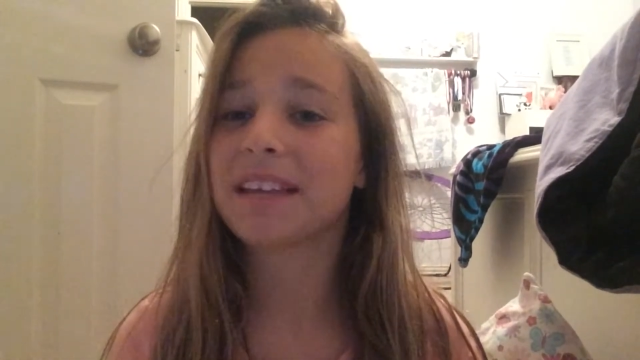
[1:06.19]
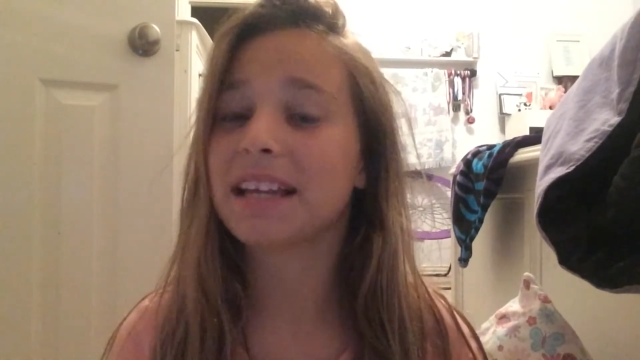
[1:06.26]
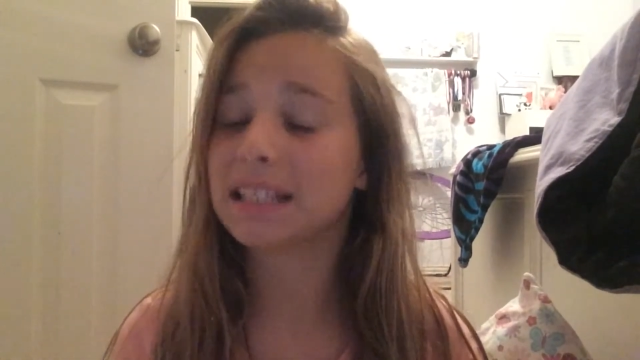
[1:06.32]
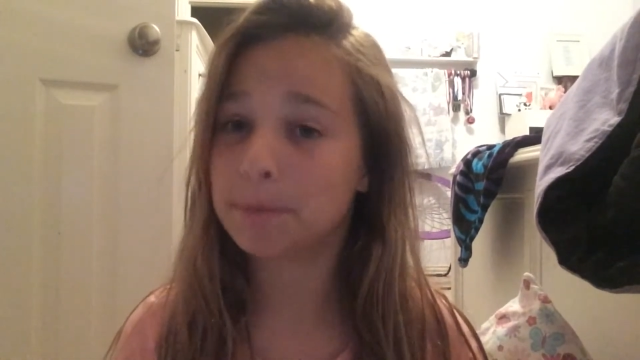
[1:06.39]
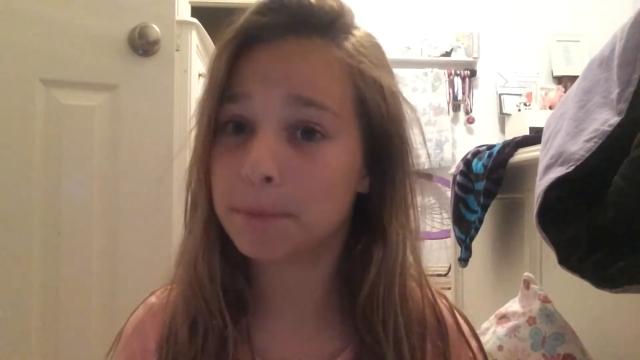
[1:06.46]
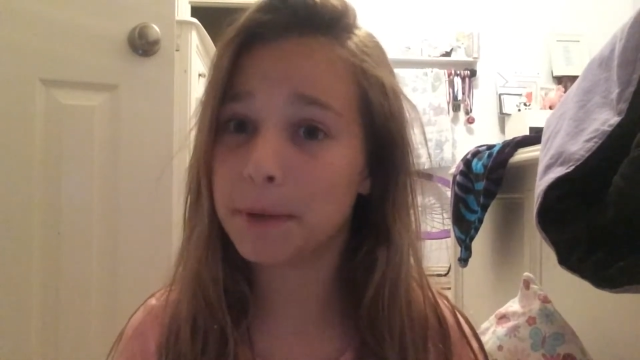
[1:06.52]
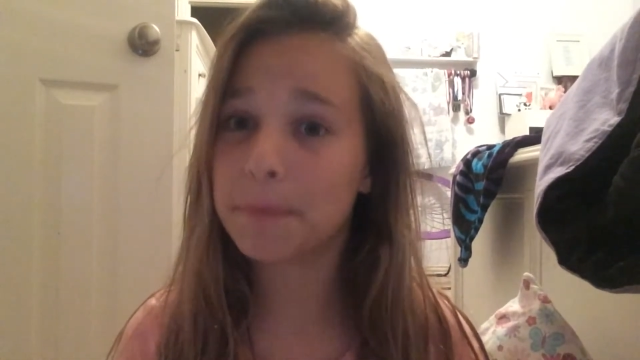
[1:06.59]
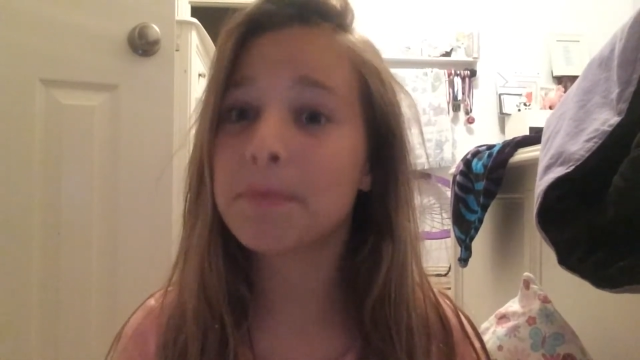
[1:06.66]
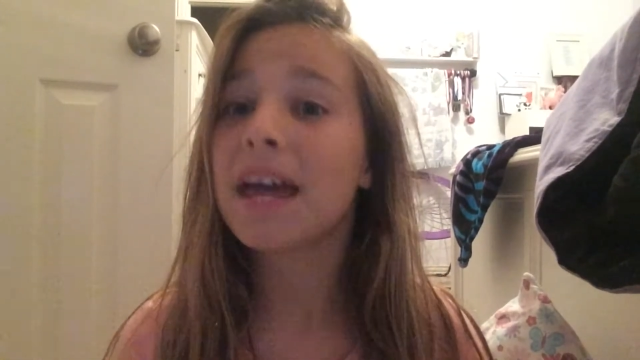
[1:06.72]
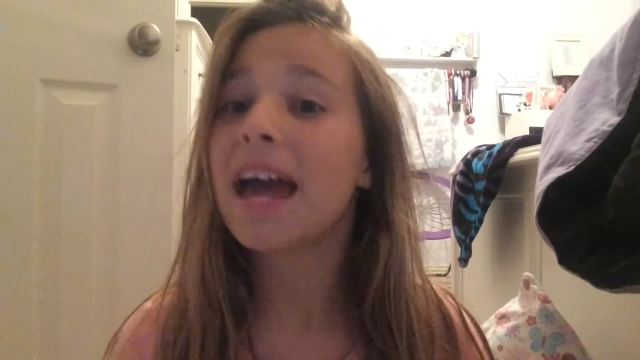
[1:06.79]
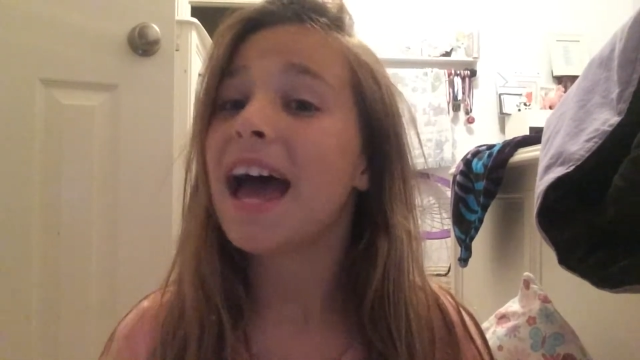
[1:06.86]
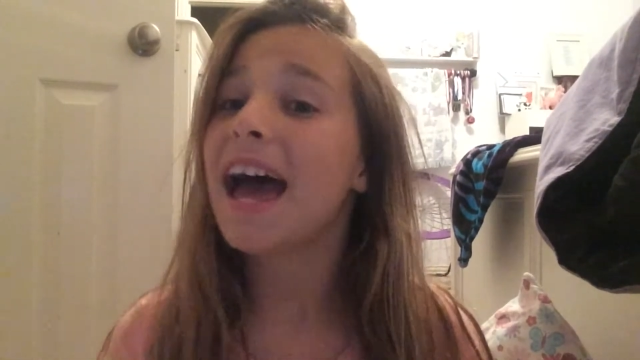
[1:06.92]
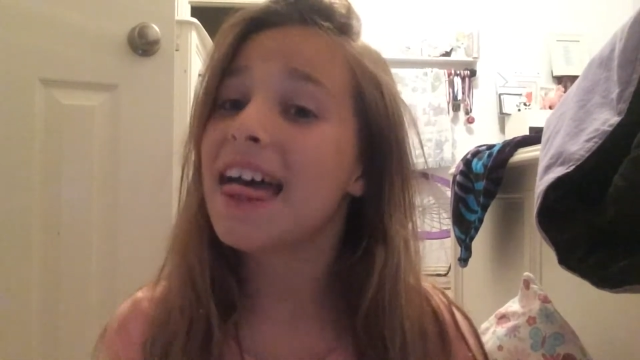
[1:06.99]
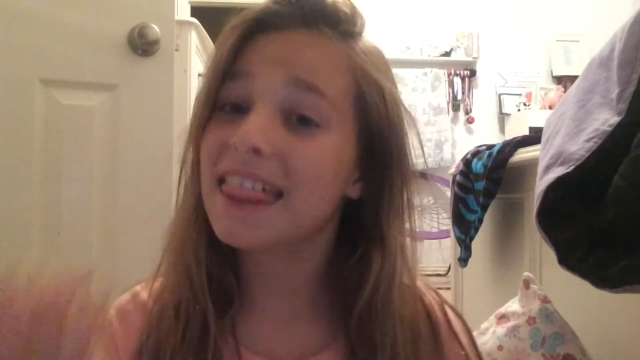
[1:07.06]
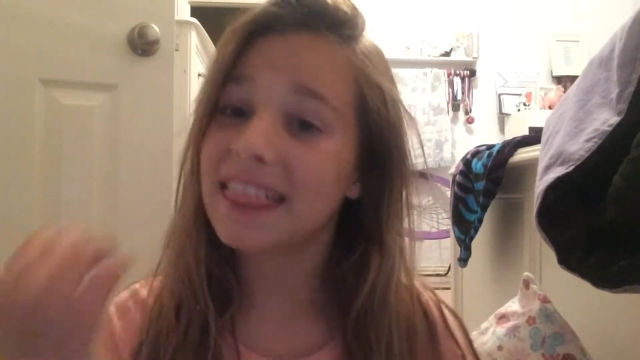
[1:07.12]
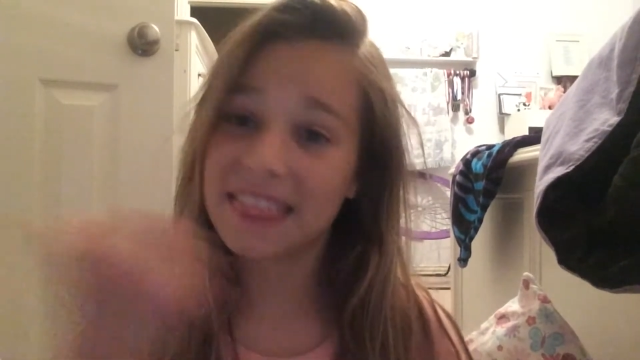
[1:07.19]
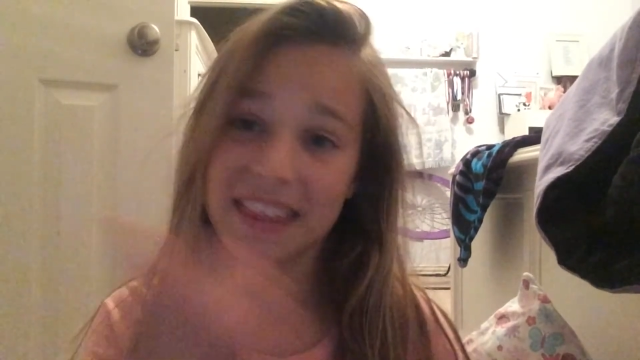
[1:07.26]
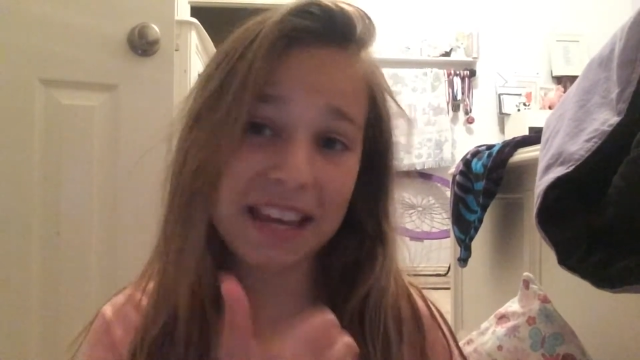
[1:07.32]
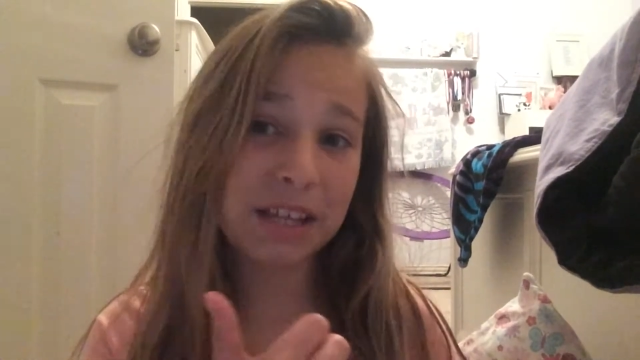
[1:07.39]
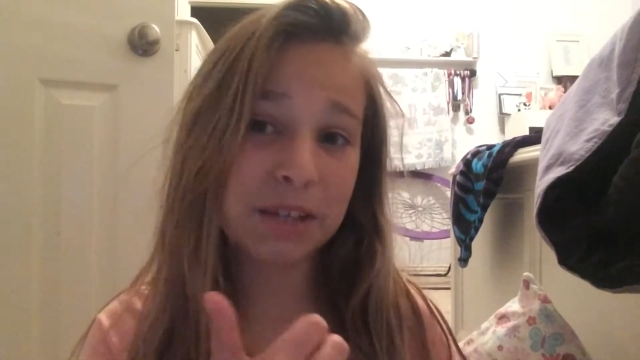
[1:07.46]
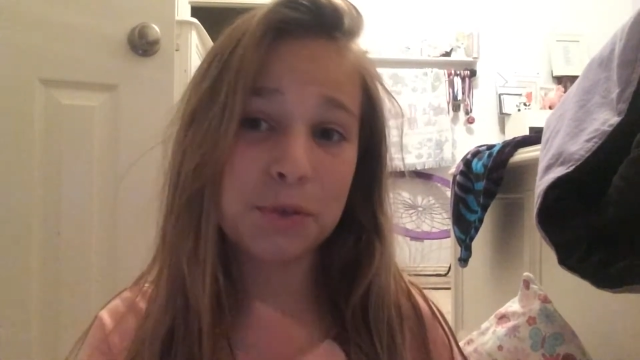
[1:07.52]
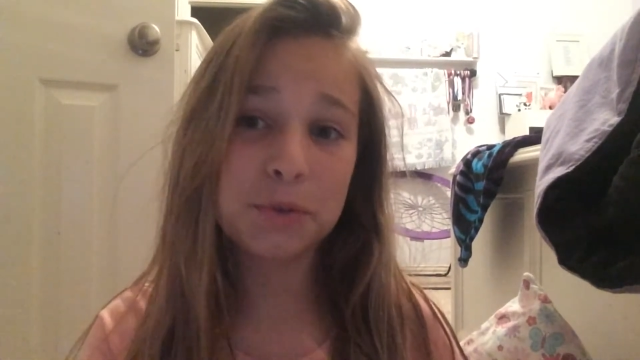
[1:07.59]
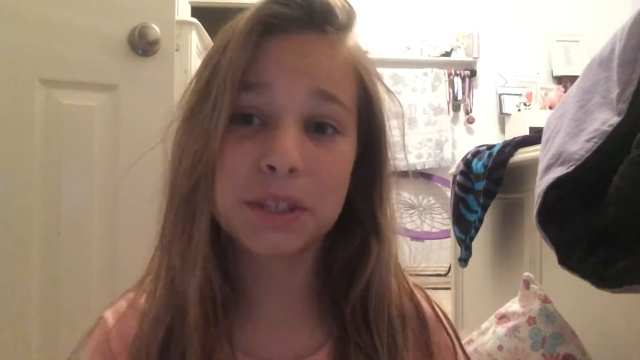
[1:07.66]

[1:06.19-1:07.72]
Spit. Thank you